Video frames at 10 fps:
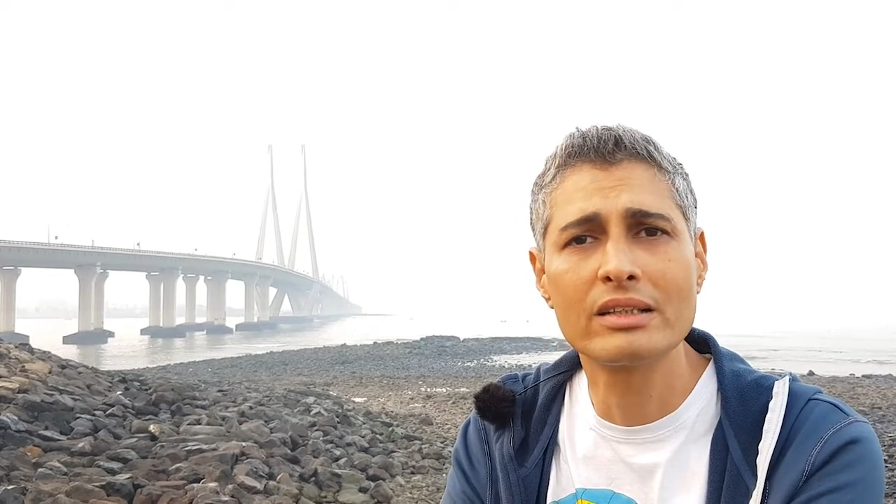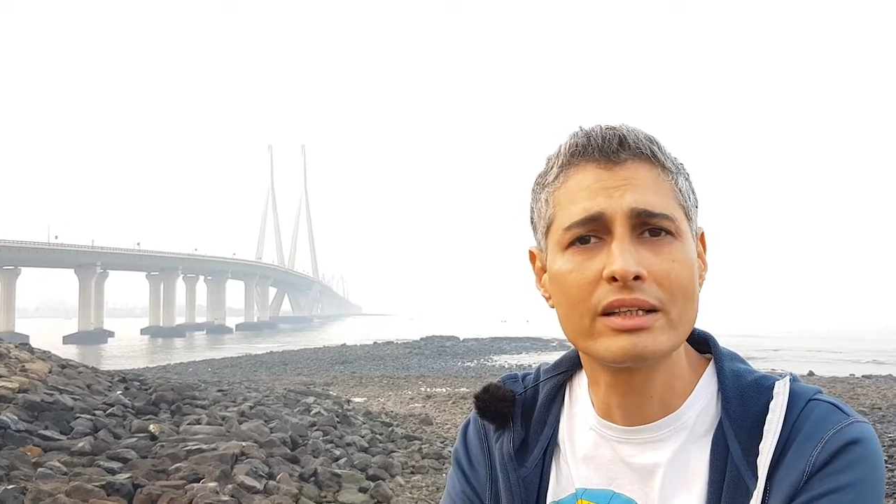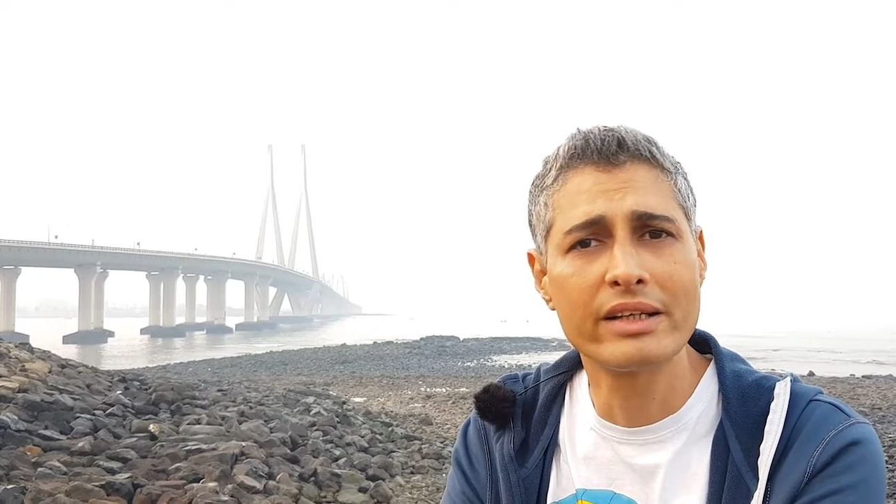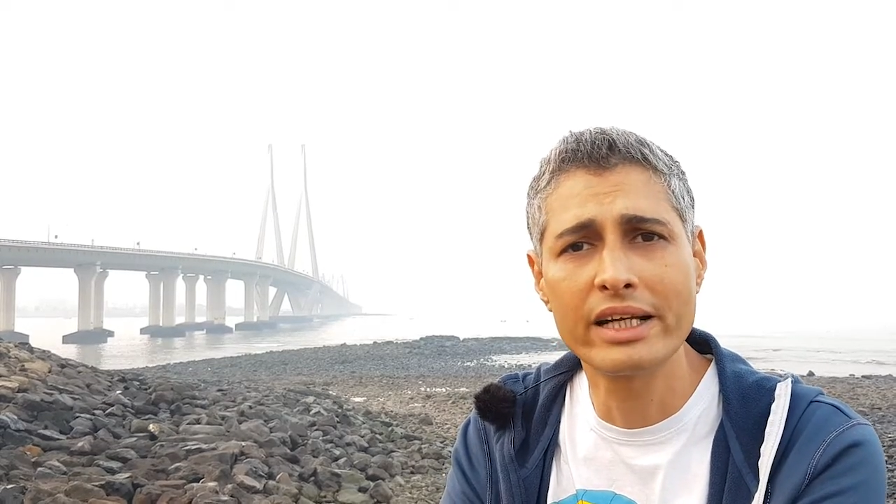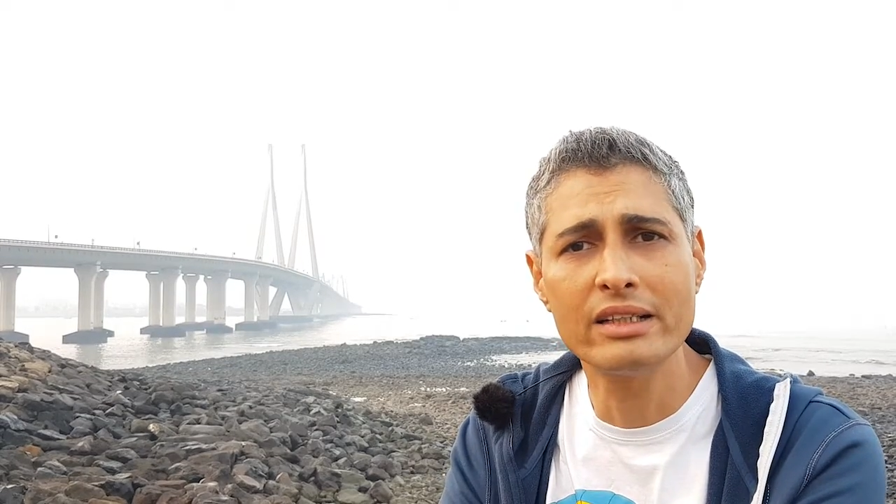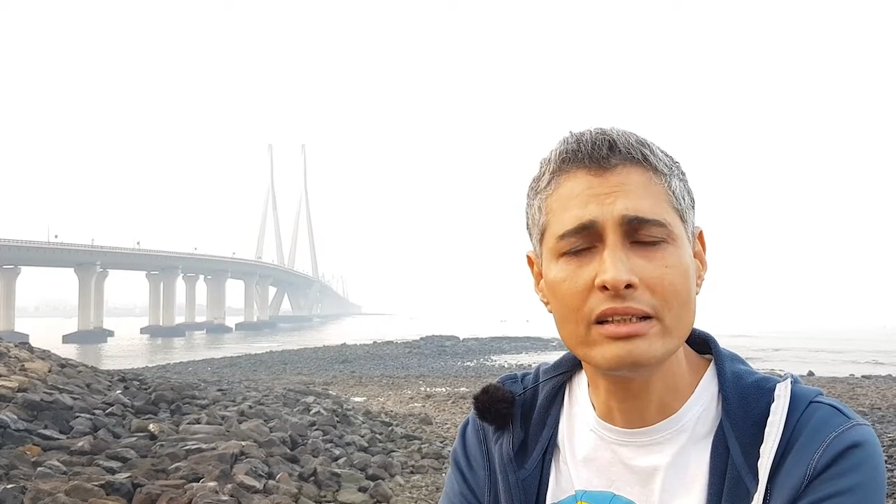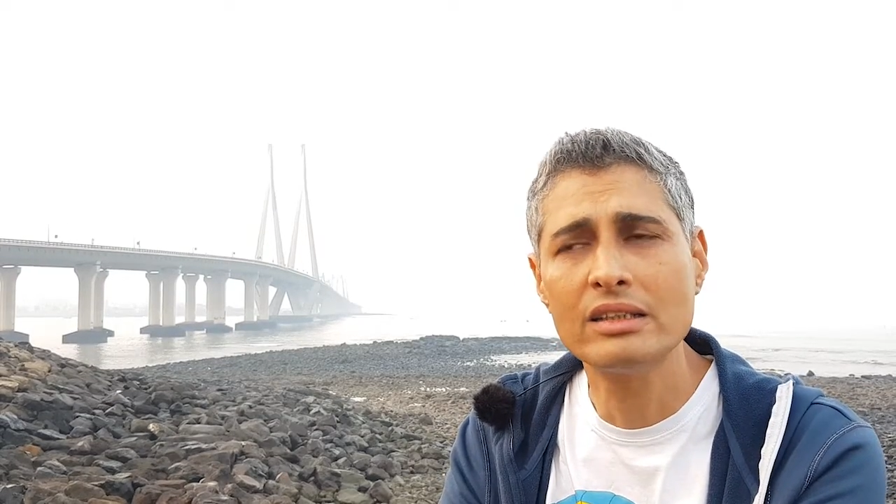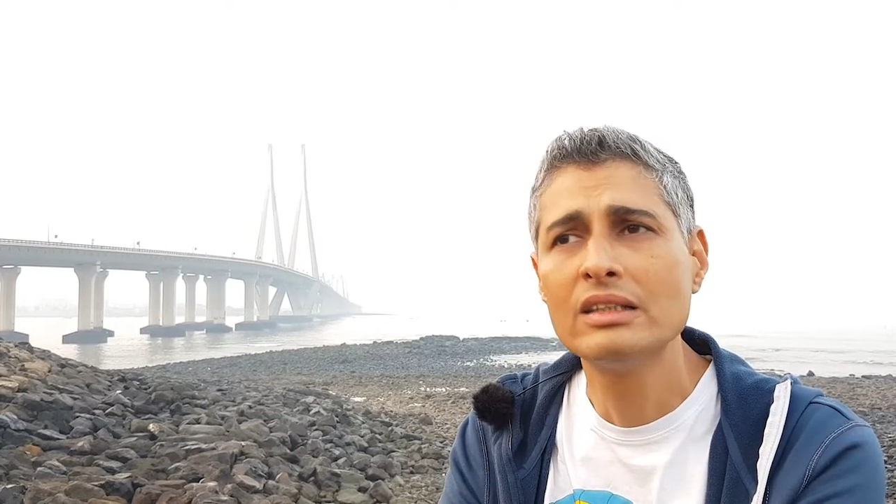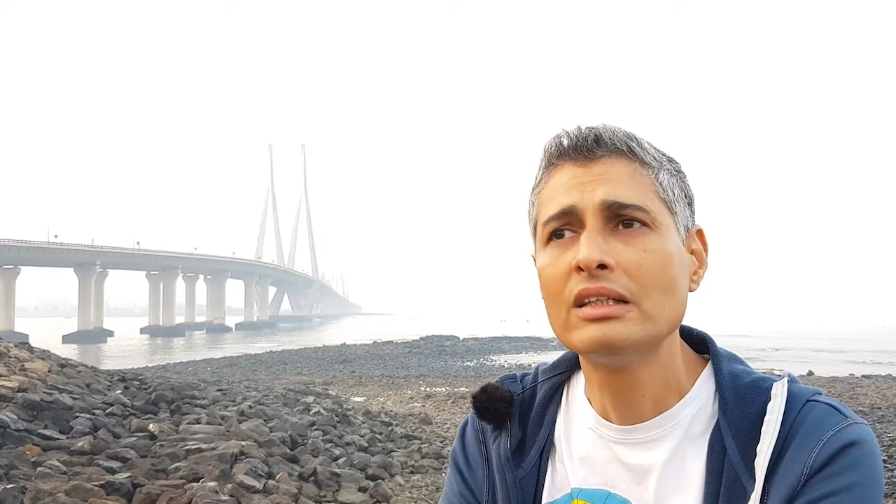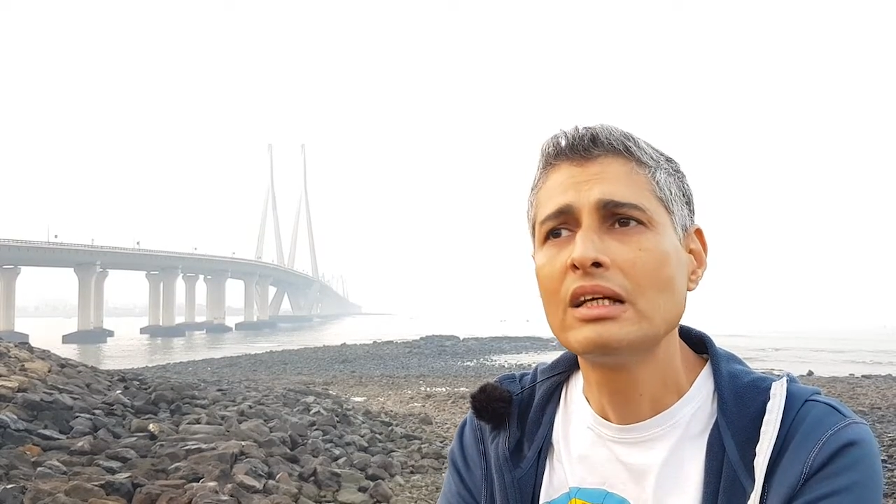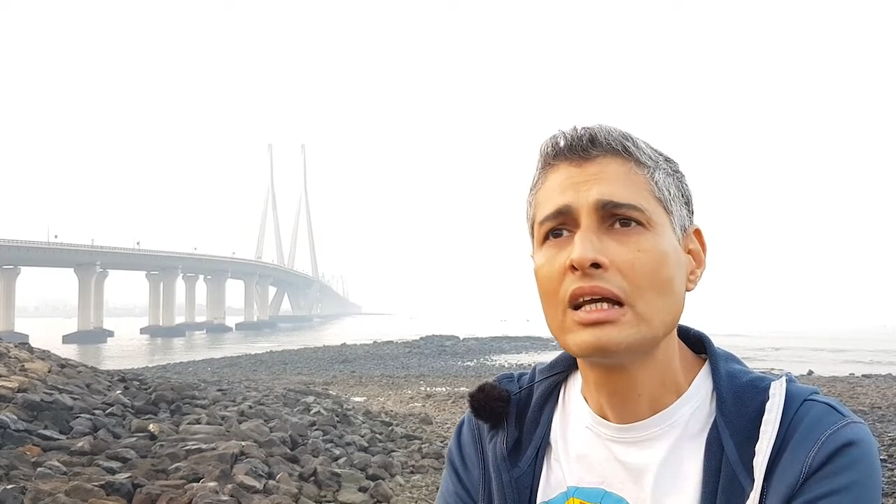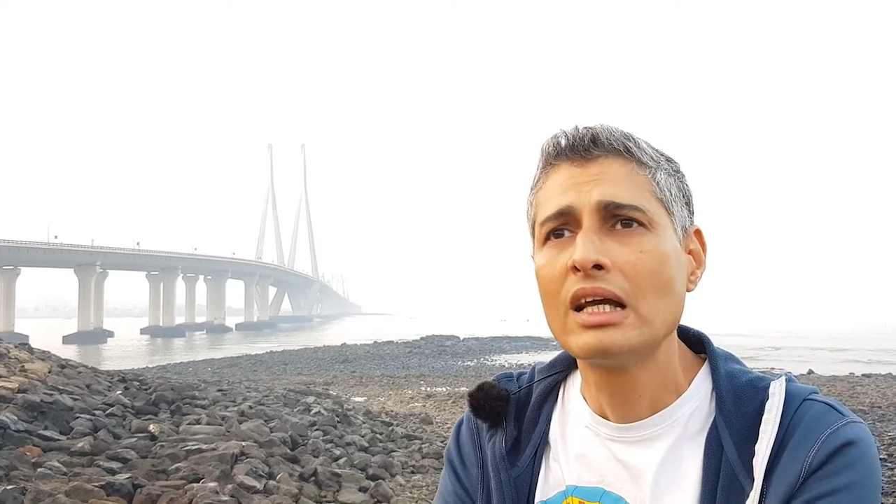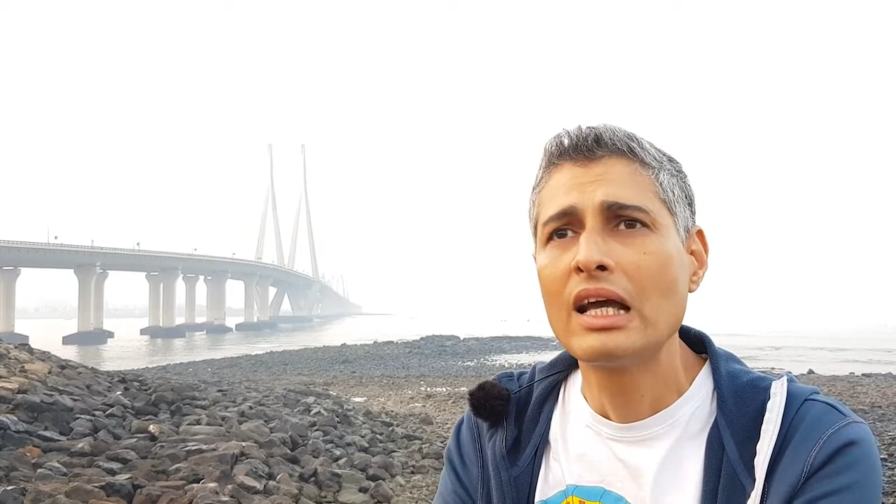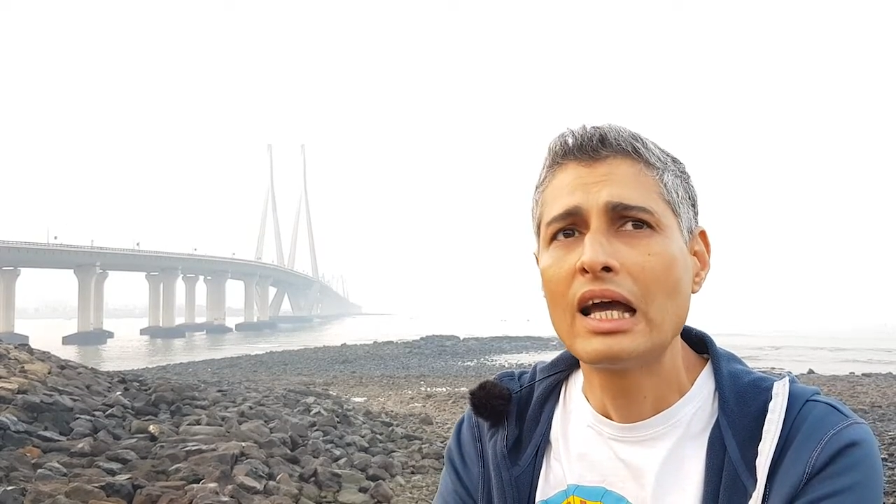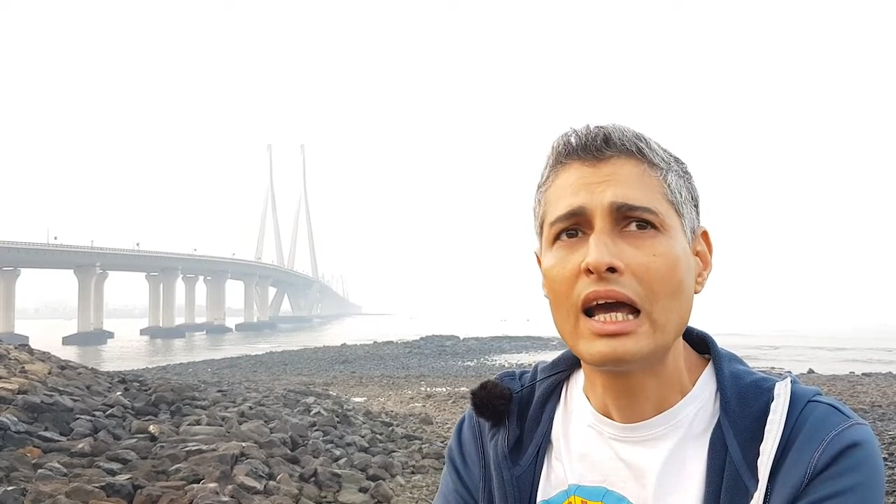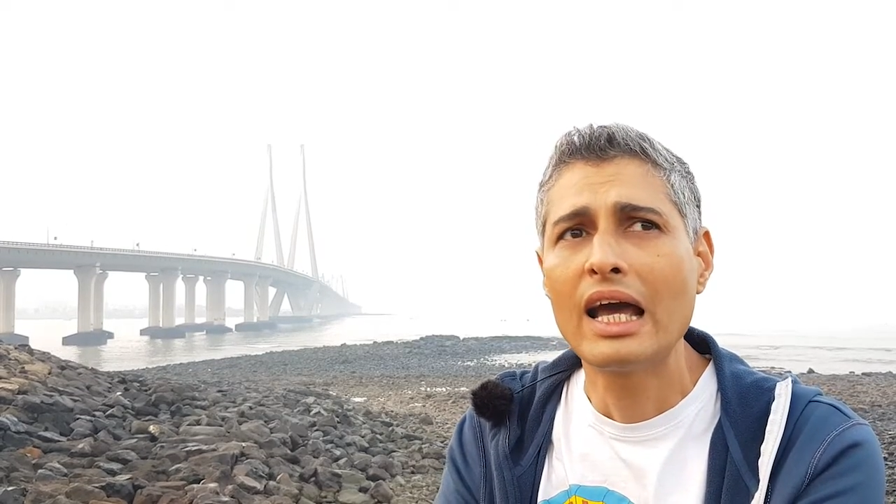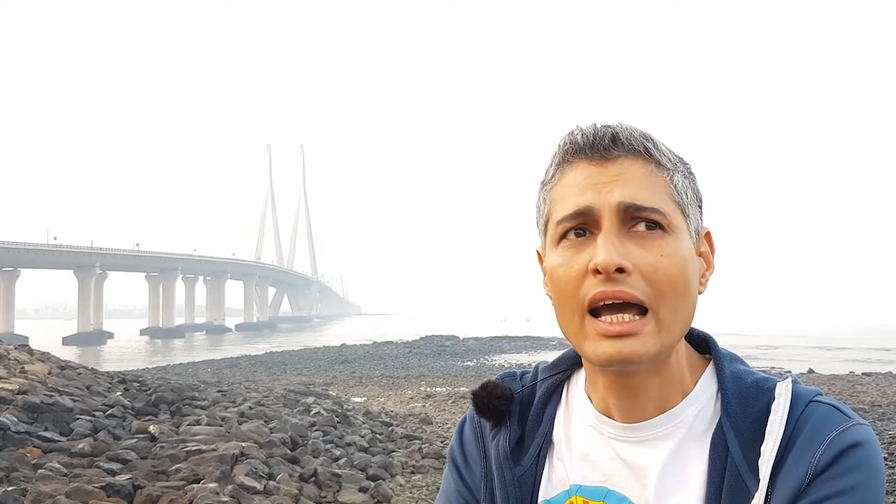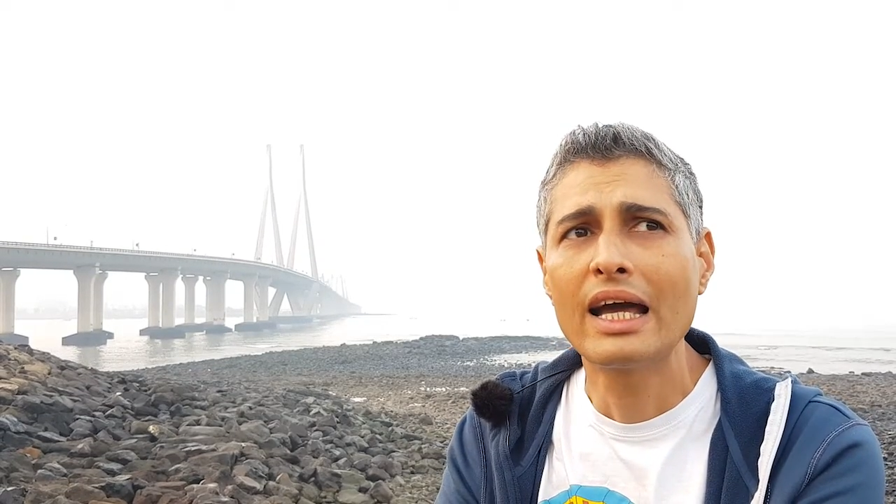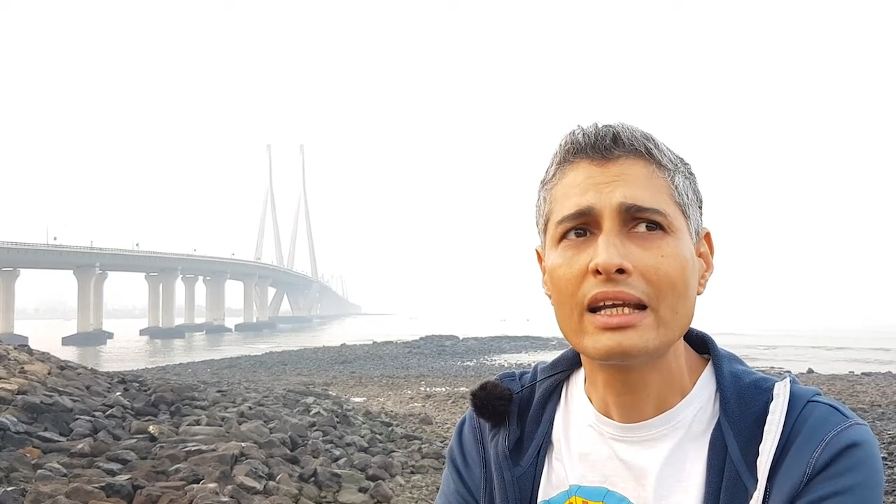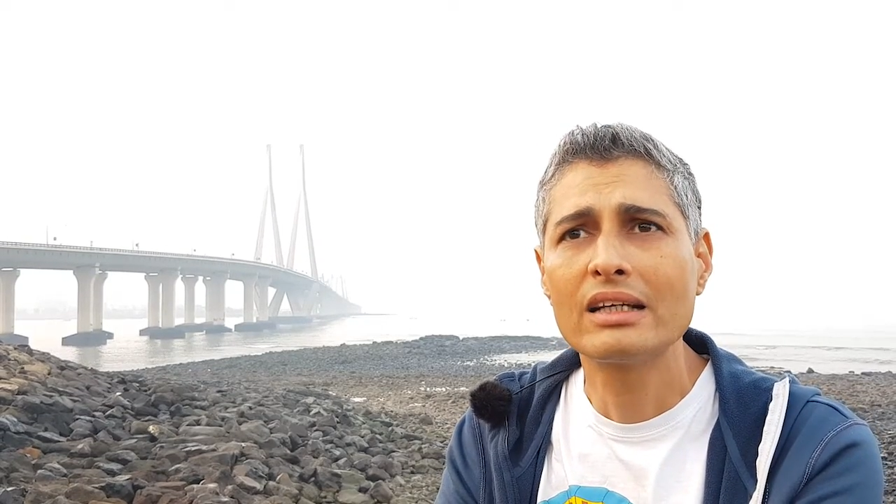terrain,
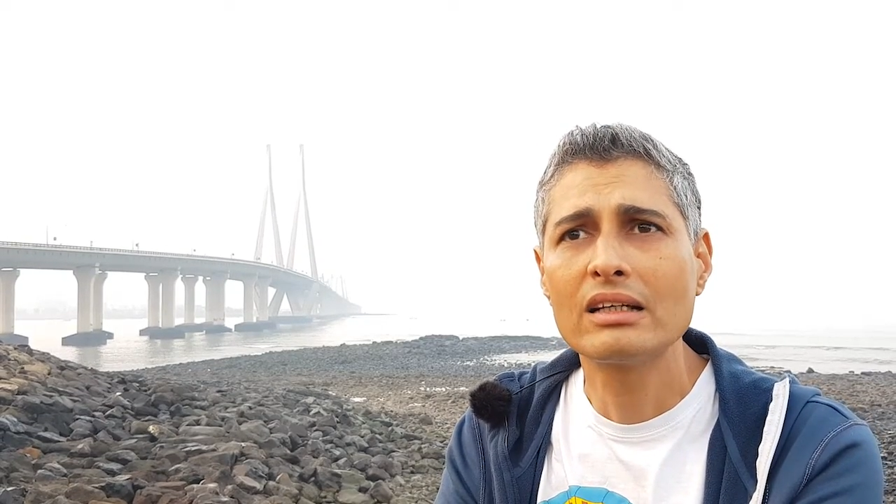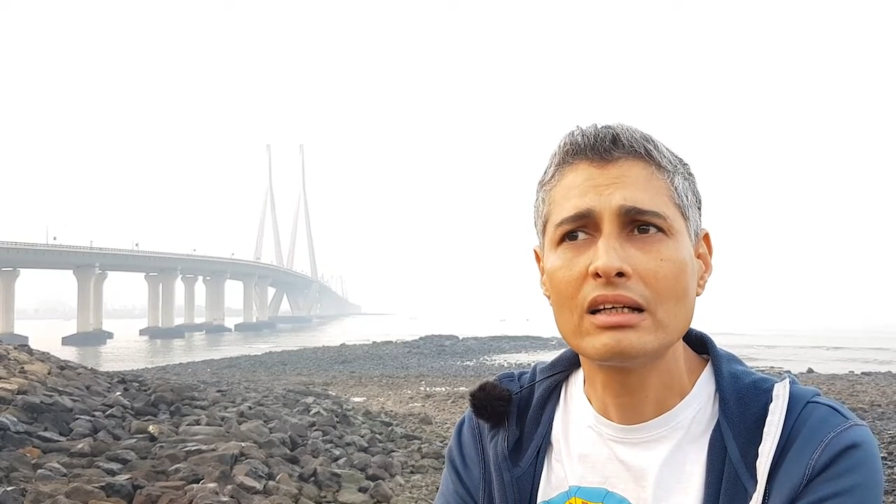and